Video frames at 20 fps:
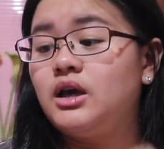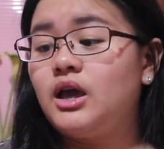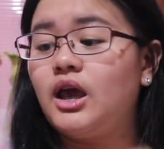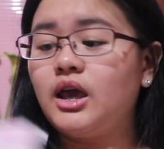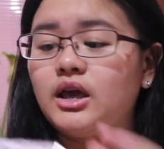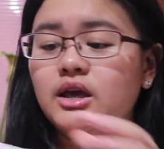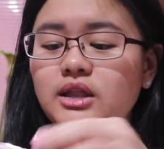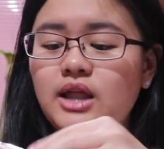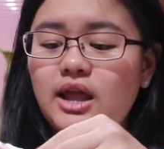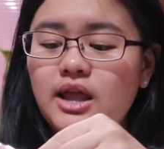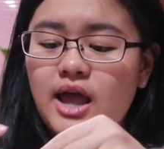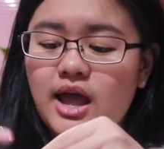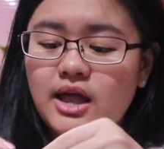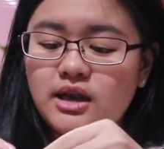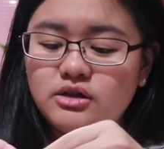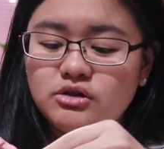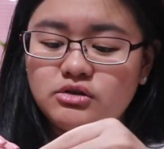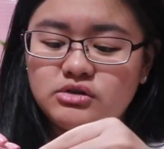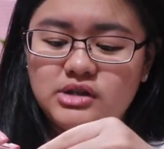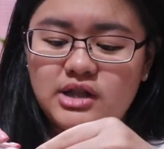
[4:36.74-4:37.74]
And I
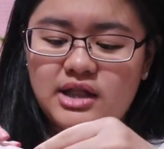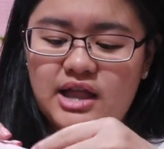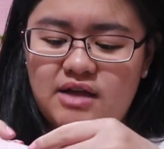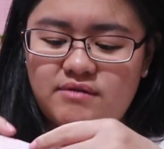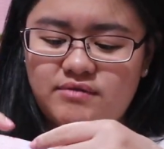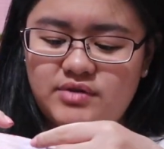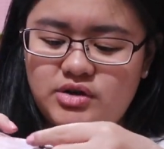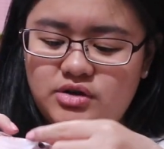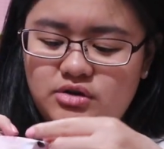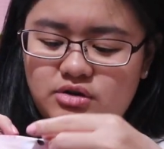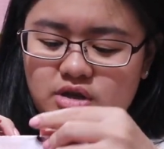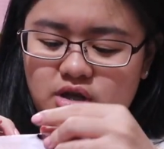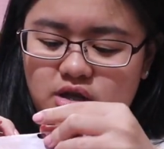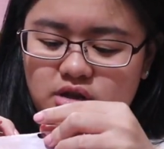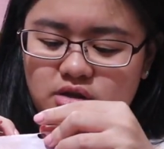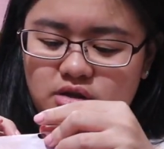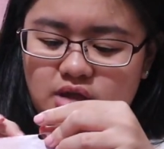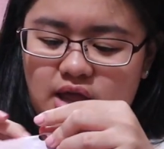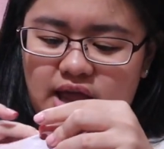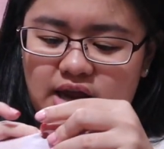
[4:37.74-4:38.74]
hadn't used the lavender
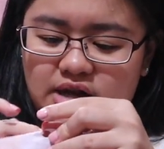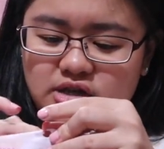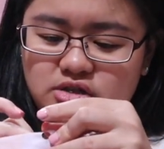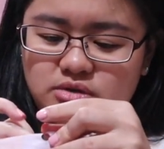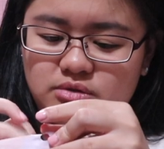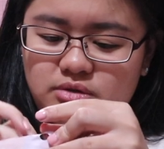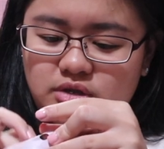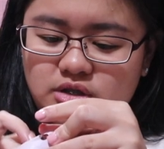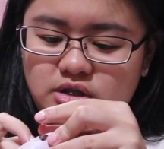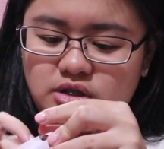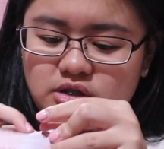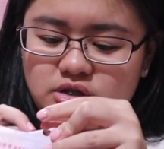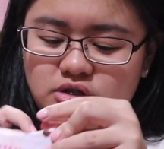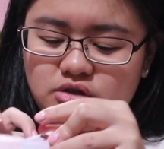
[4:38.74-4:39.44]
yet, actually.